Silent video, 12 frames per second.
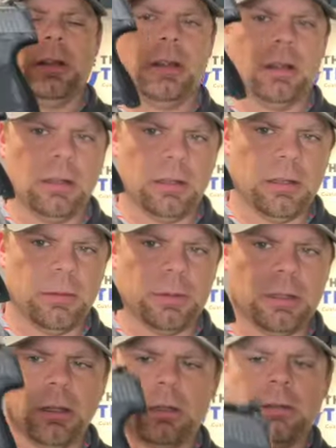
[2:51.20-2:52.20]
a little
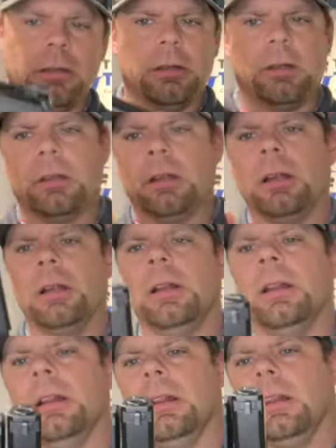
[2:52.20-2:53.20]
bit longer,
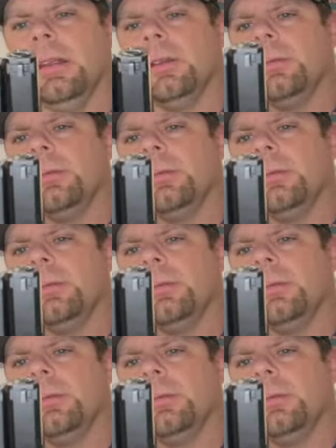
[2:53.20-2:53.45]
a little